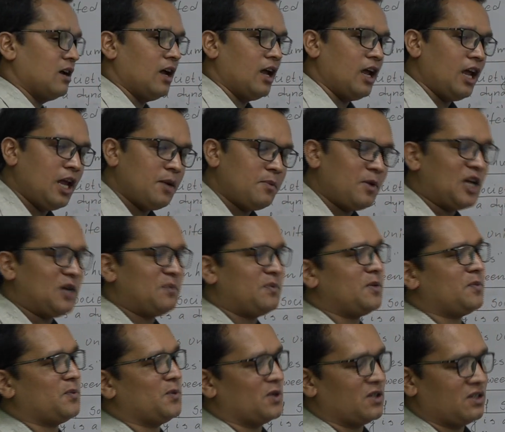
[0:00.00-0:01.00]
able
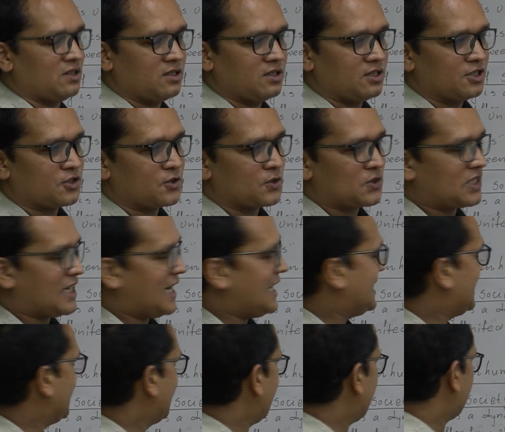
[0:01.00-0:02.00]
people.
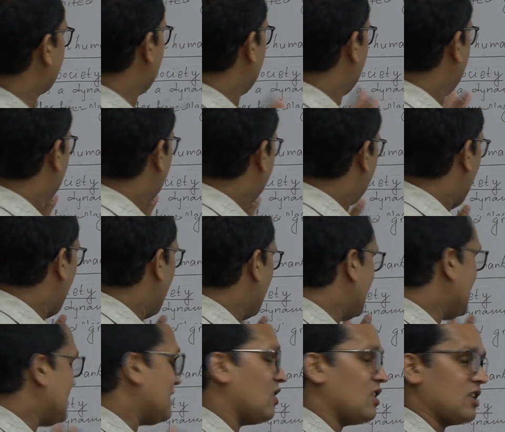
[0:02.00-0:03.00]
Society is
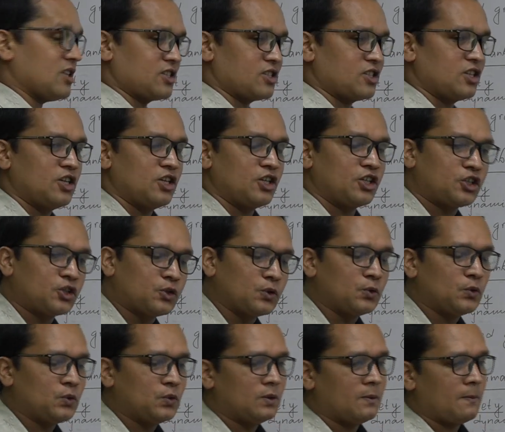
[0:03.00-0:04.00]
guiding us
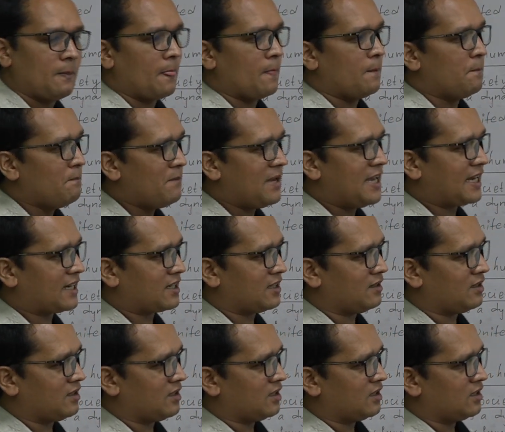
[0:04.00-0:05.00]
to make
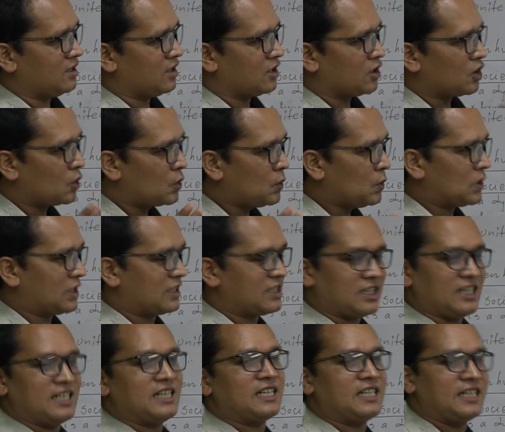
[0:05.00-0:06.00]
a good
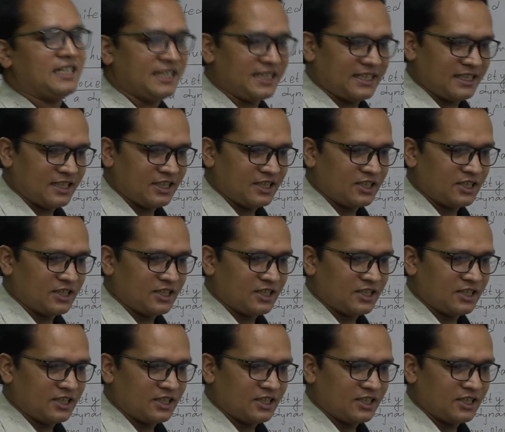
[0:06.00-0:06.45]
country,